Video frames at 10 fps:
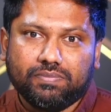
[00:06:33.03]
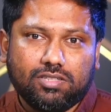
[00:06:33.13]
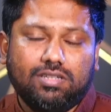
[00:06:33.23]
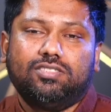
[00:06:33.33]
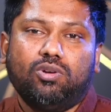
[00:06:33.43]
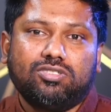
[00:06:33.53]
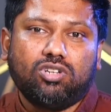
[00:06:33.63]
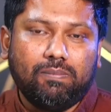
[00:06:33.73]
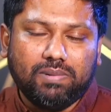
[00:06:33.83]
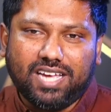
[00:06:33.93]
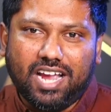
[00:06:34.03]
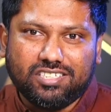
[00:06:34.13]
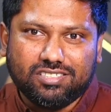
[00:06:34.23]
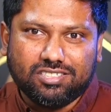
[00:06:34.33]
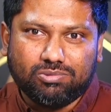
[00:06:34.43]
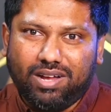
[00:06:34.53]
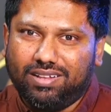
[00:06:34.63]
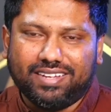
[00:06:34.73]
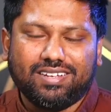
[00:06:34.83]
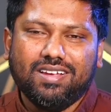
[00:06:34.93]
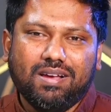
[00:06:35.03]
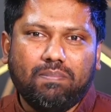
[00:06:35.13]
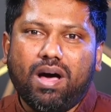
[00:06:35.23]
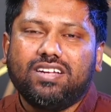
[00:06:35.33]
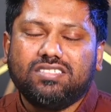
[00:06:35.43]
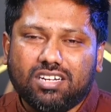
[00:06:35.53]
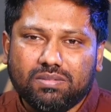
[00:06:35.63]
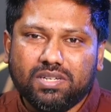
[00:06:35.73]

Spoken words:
So there's those complications as well. Like Mark Zuckerberg